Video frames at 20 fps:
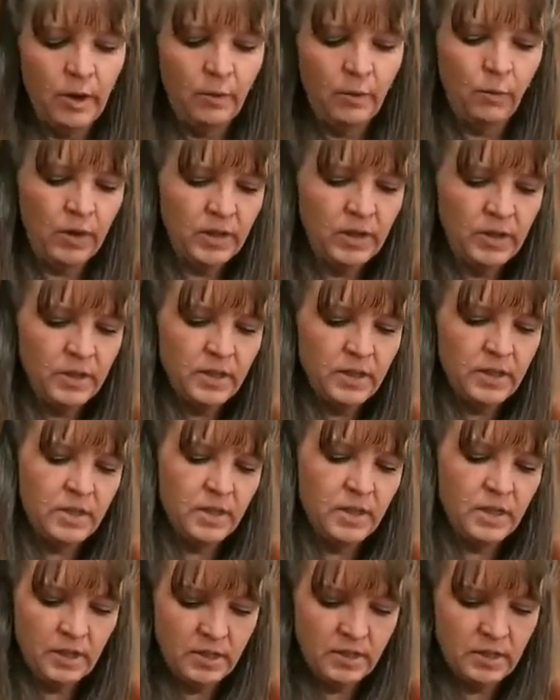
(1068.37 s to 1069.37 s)
I want it to
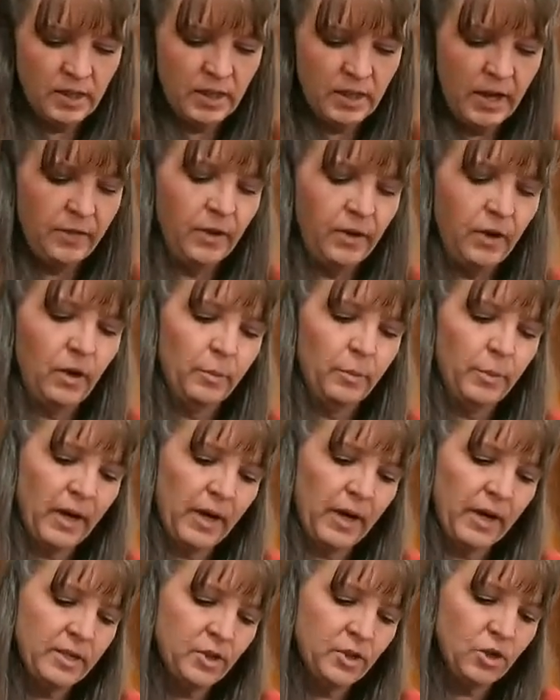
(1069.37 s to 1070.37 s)
stick together, but
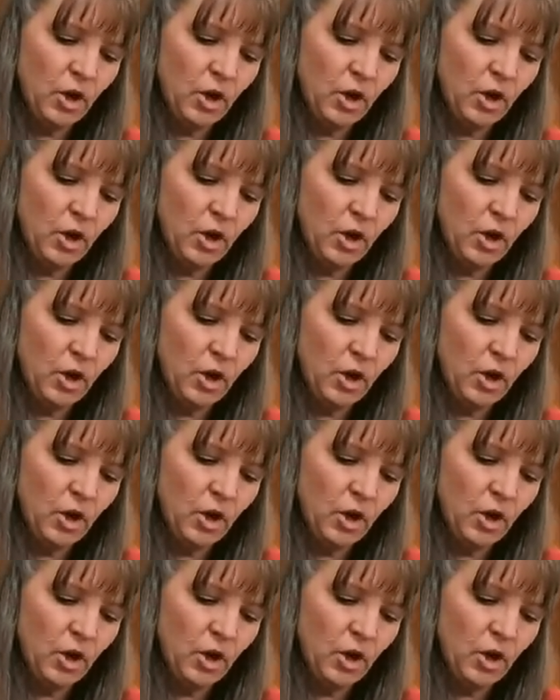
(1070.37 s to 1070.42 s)
I